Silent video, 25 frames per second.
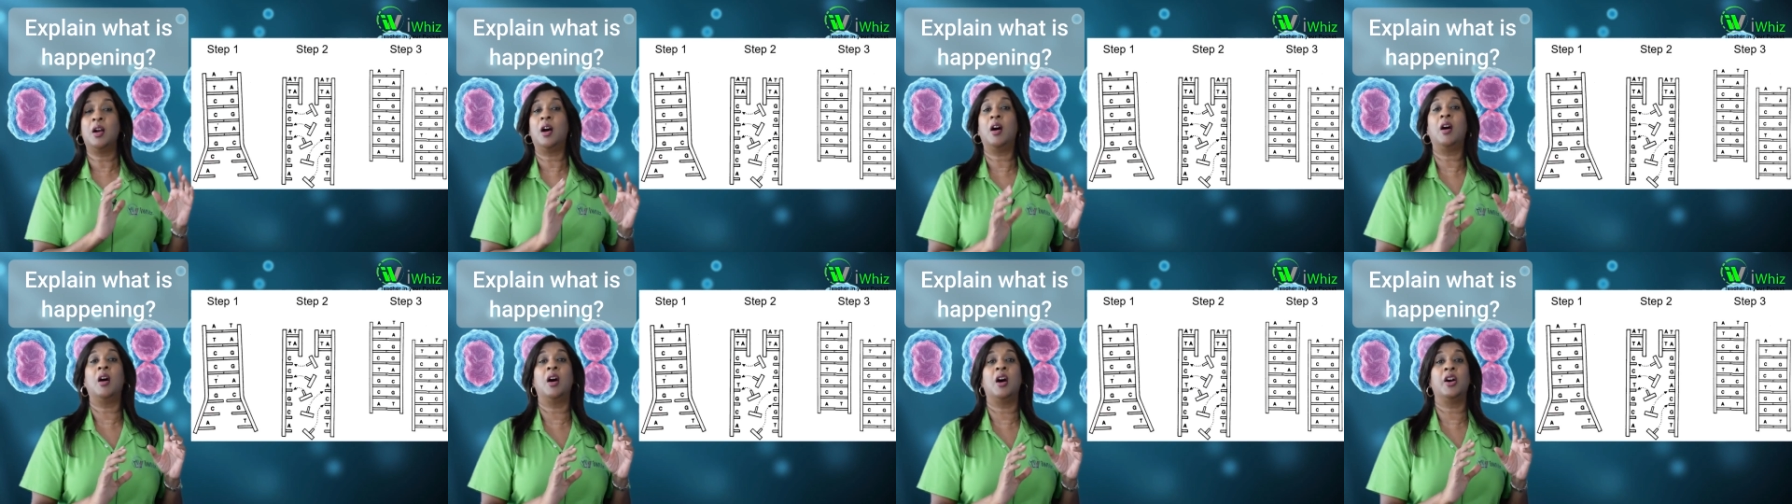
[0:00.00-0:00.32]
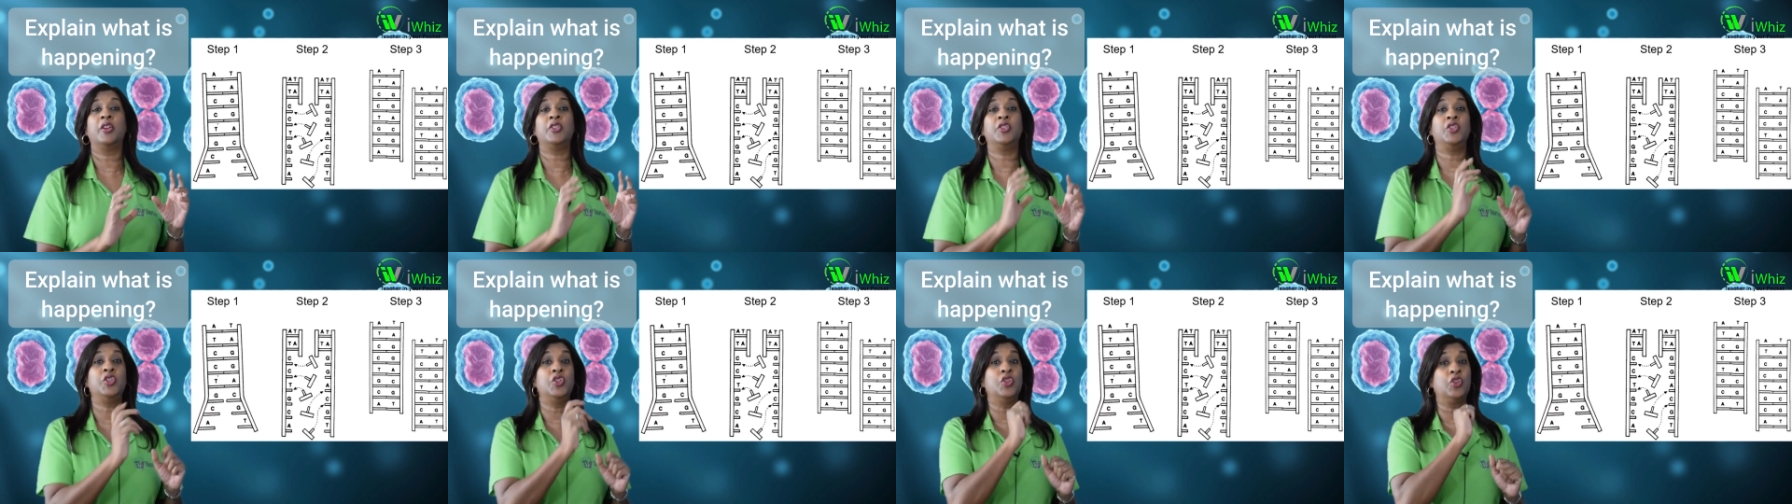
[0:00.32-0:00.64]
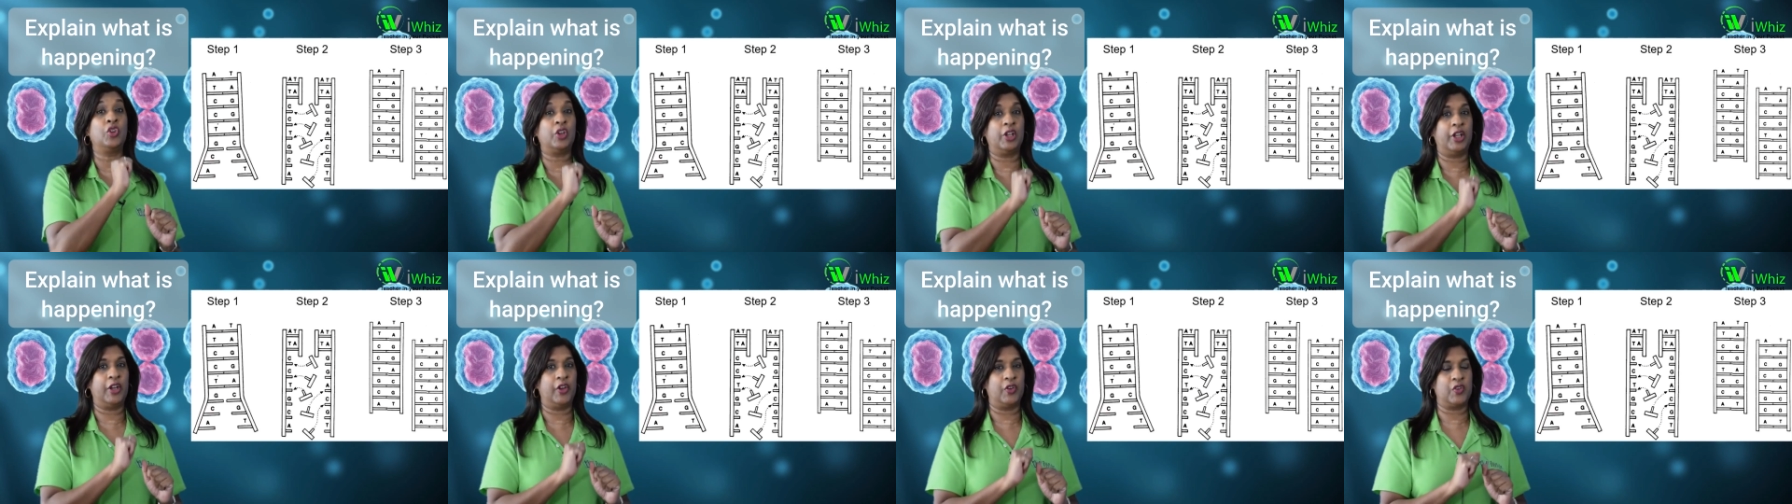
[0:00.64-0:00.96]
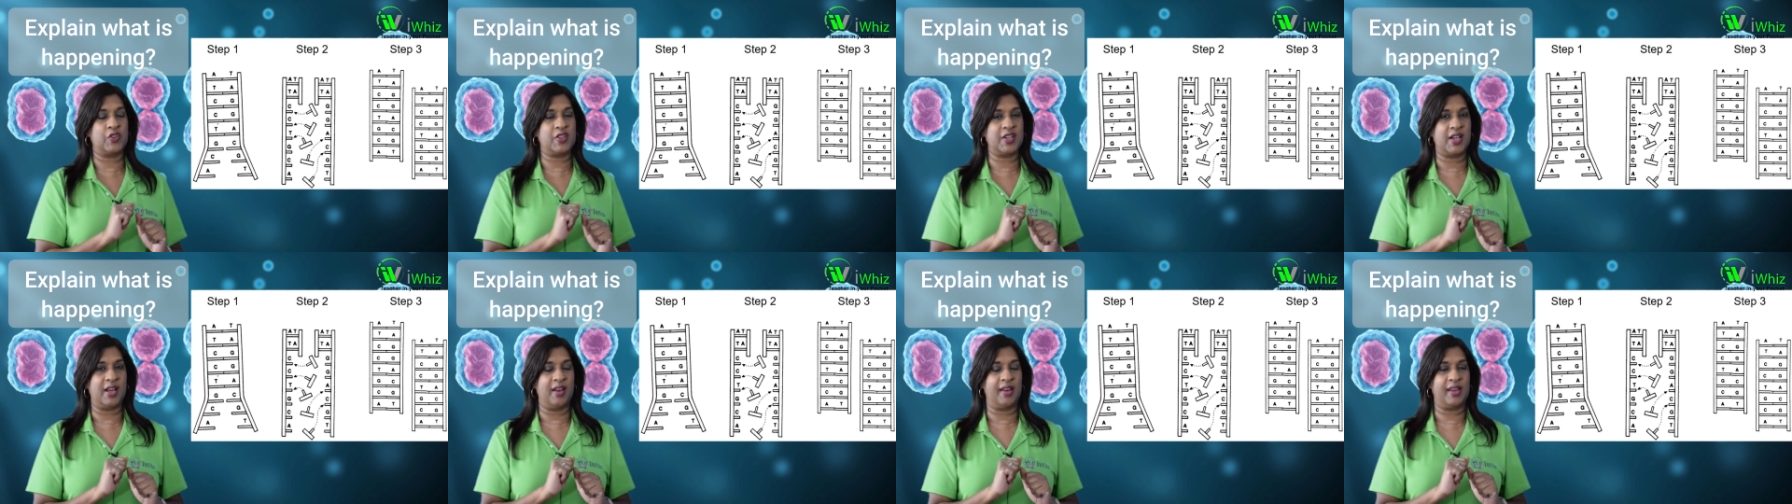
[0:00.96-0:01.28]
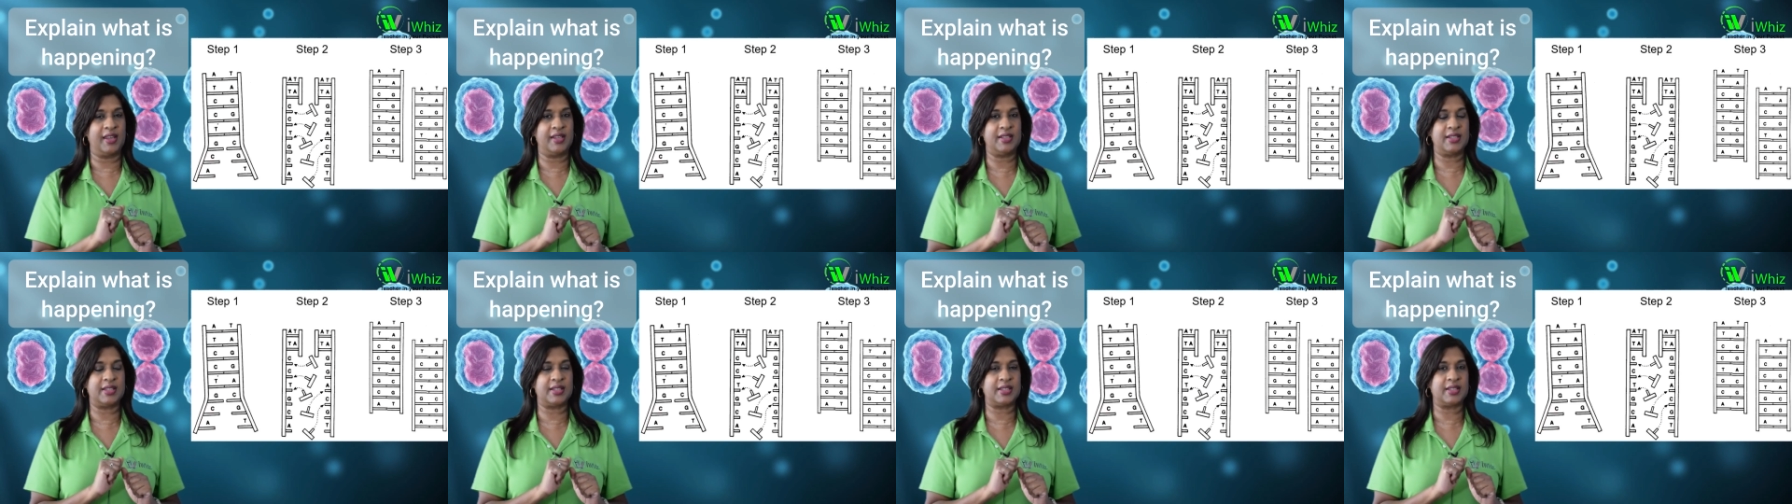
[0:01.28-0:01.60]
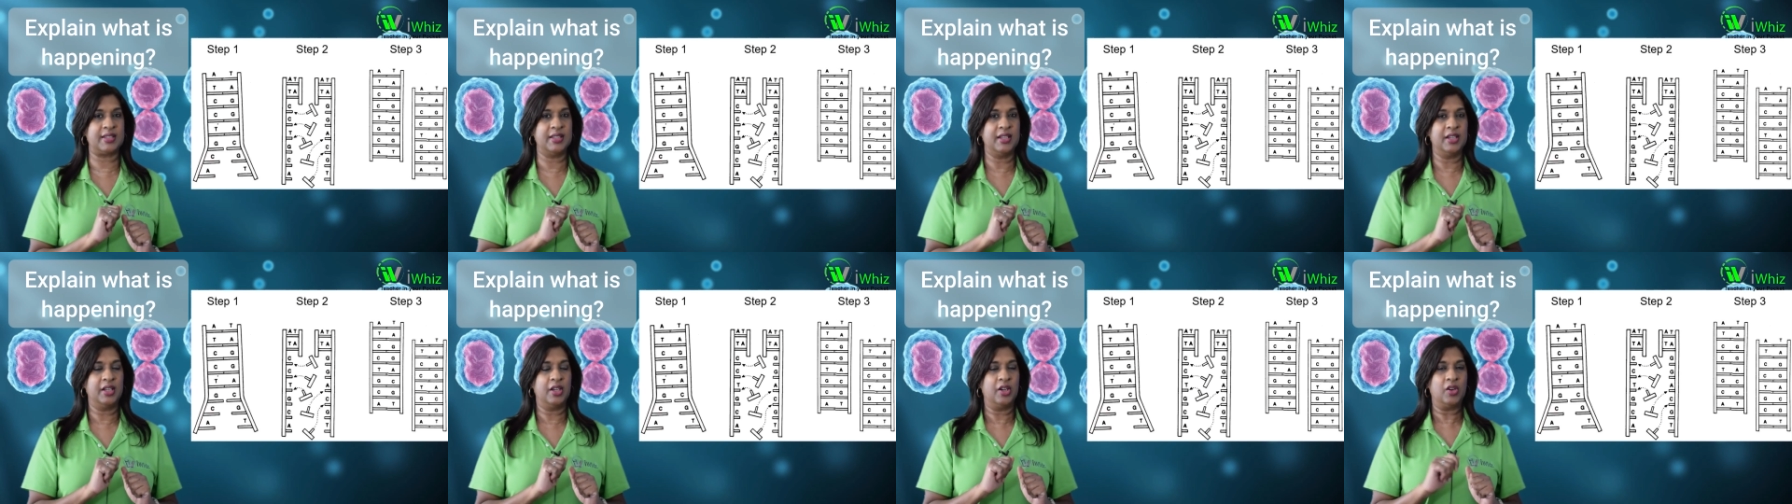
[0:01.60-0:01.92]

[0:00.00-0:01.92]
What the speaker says: are nucleotides.